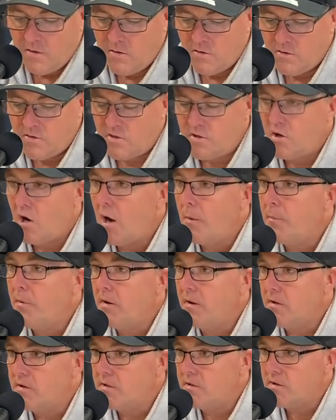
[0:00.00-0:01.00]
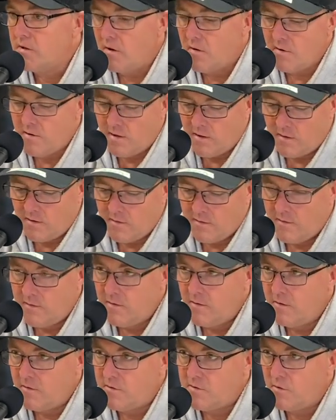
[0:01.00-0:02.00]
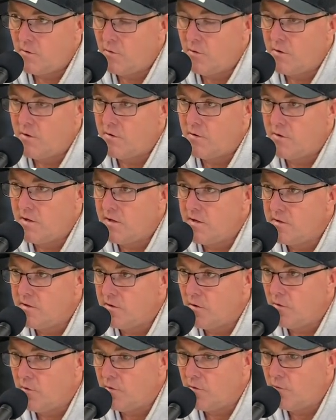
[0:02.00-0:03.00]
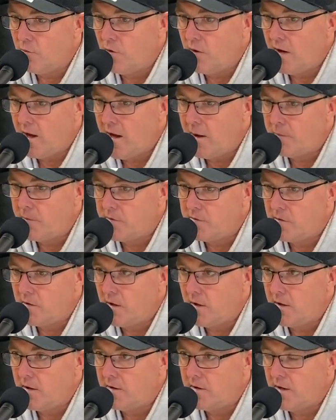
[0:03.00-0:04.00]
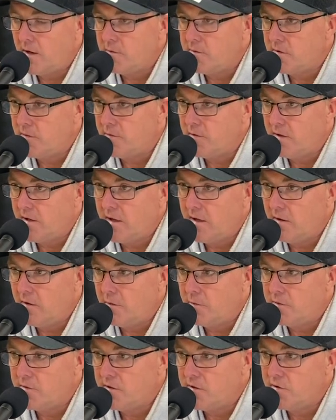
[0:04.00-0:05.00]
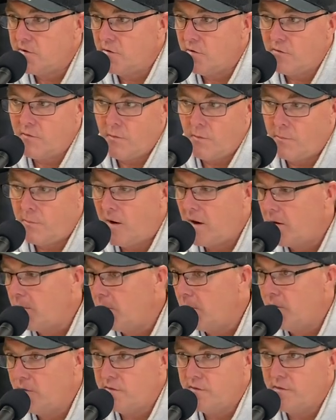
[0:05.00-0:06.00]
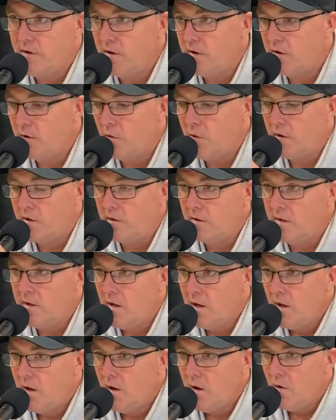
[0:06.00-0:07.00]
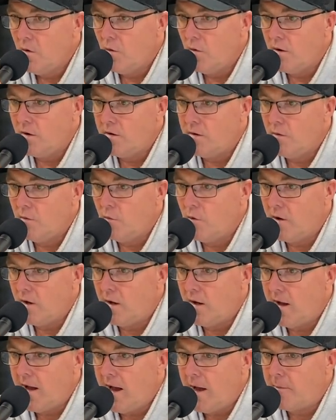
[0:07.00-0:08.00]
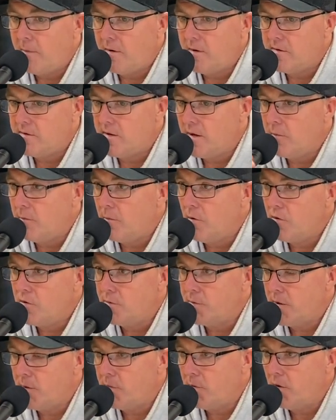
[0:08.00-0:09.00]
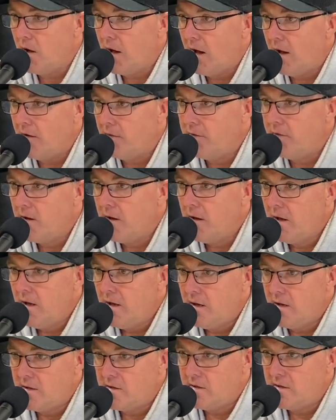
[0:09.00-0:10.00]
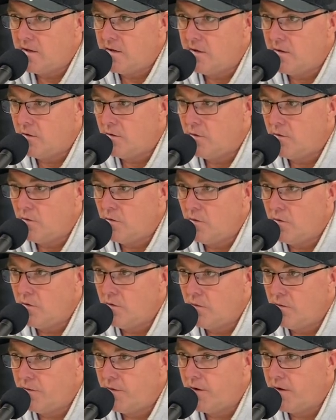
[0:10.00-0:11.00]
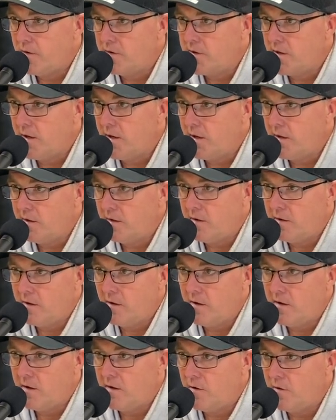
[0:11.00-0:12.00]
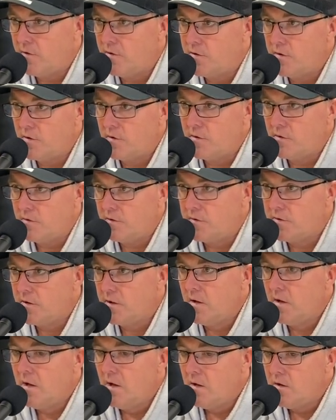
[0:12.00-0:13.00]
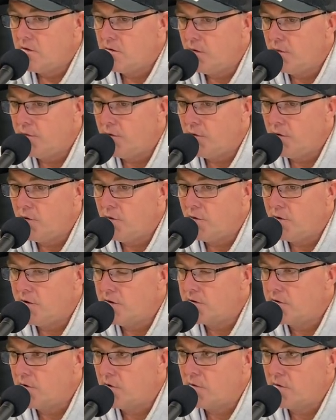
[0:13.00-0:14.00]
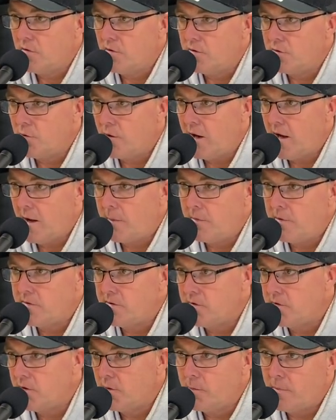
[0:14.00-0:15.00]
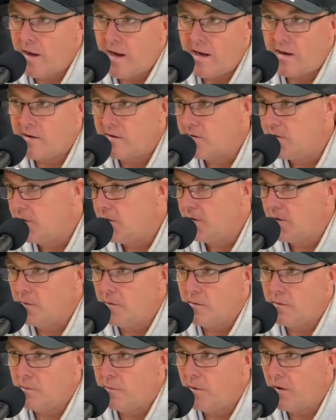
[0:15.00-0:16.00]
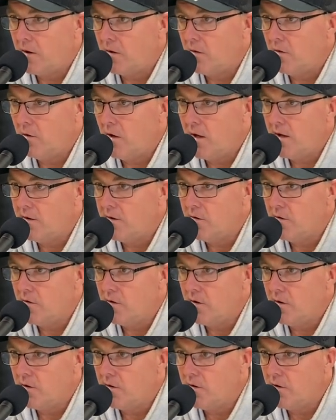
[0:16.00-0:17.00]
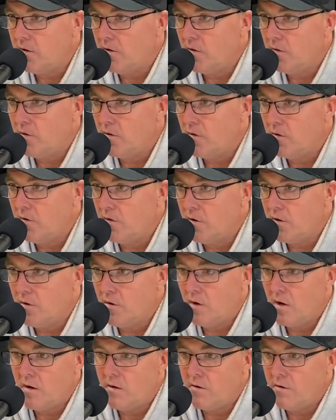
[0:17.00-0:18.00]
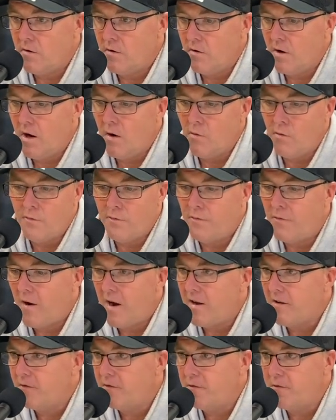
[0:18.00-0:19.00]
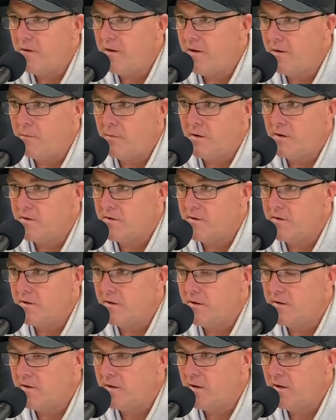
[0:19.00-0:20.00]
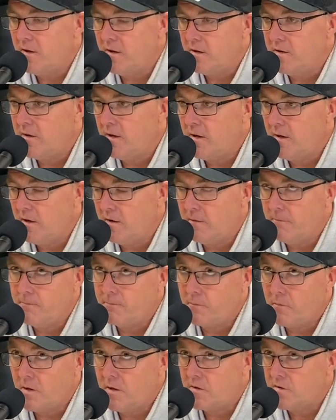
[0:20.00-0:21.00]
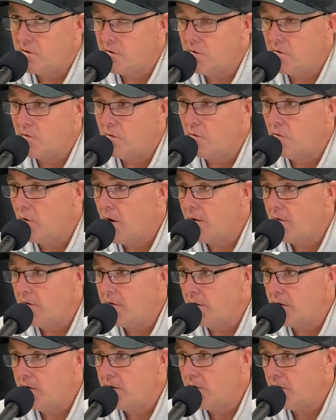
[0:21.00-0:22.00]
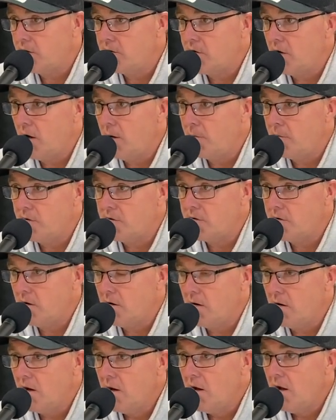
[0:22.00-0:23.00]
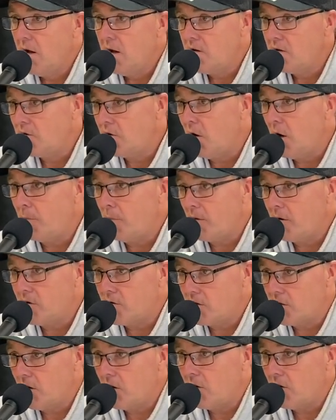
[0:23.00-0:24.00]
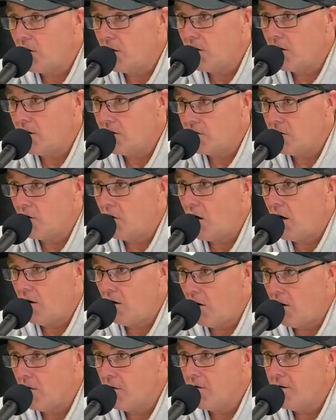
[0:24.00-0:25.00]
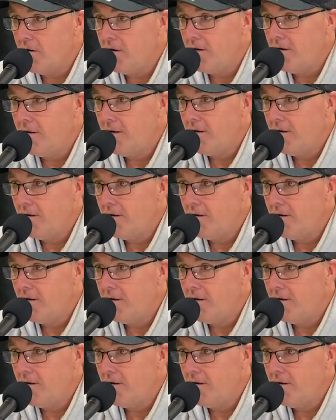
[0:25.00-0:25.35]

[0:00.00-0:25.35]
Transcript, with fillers: stopping and starting so in your D zone, what happens a lot of the times if you get out of position or if a puck moves very quickly, what what a habit is that most people have is they do figure skating, like they, do circles. So if you're doing circles, what happens is your back is to the puck a lot, and you're, you're you know you're you're you're out five feet because you did a circle rather than a stop and start. Stopping and starting is a lot harder,